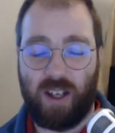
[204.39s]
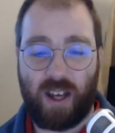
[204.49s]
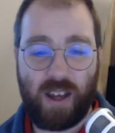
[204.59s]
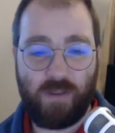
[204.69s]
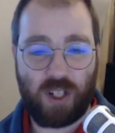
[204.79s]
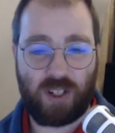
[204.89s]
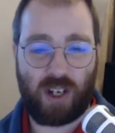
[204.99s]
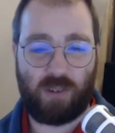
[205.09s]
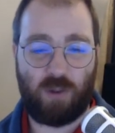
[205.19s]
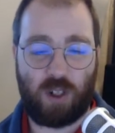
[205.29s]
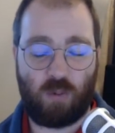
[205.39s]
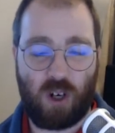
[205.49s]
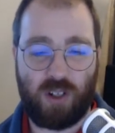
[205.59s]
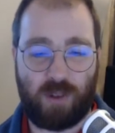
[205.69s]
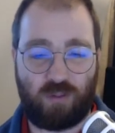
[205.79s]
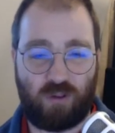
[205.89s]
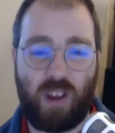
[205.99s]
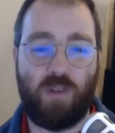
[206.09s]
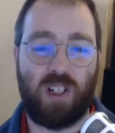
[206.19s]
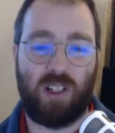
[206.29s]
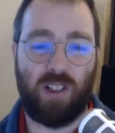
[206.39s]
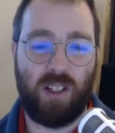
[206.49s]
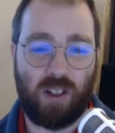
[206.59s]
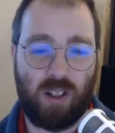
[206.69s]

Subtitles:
Even stuff which was previously